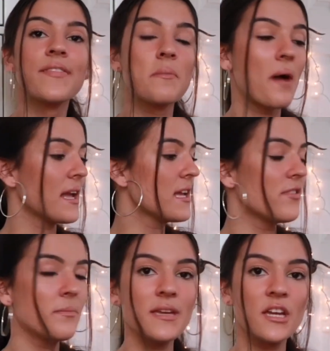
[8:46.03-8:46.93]
They might
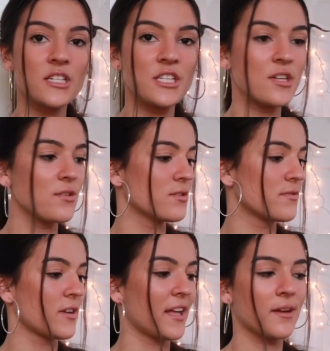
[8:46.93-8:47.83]
even be good to use
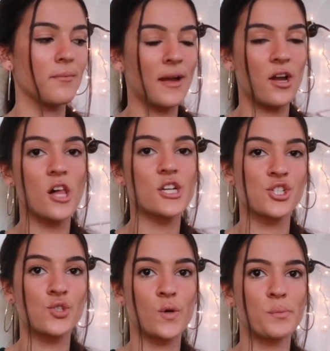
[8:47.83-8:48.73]
for like my
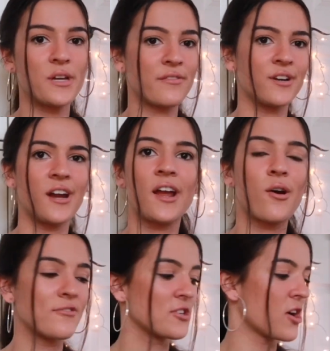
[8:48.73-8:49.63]
college dorm whenever I go off to